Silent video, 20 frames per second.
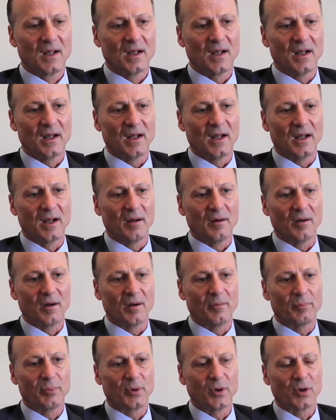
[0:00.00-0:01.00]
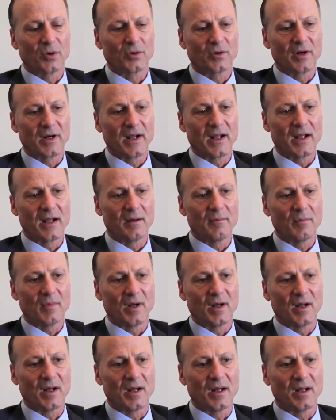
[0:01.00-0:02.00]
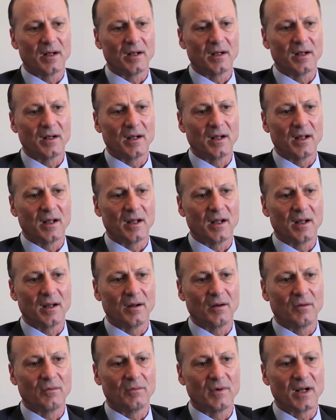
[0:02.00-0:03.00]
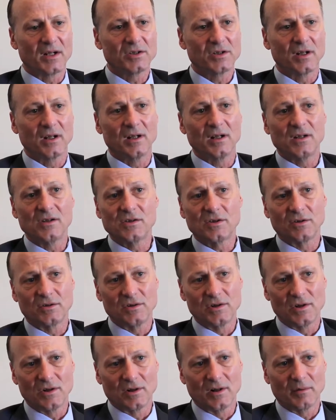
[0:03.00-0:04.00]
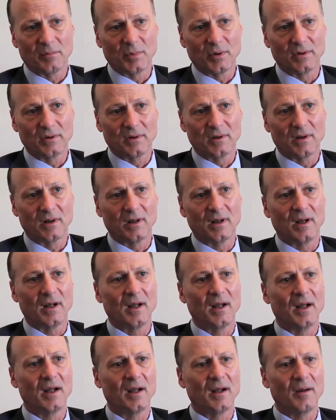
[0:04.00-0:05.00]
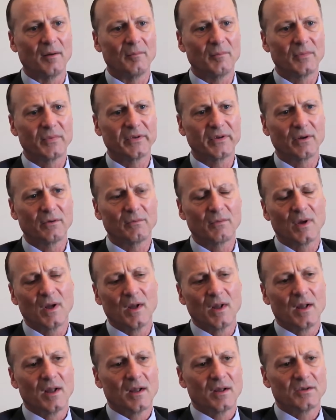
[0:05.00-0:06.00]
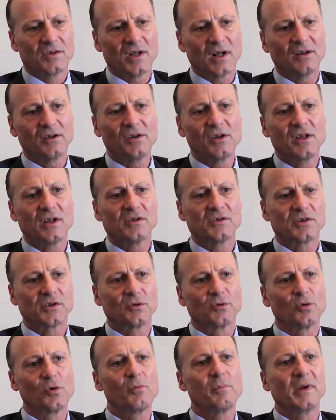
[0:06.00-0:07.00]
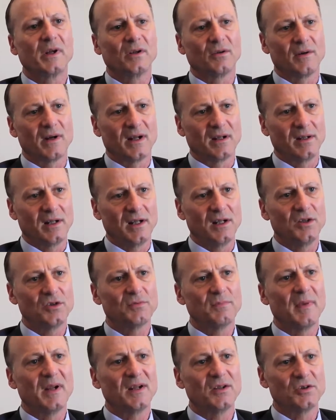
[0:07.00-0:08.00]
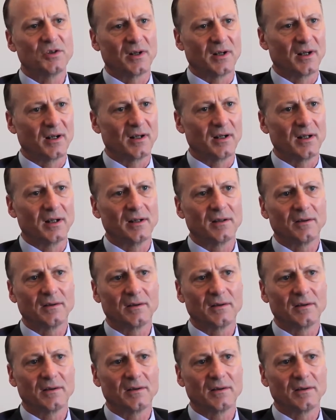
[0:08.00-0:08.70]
a program on Russia and Eastern Europe. So generally there's a grouping around each major area.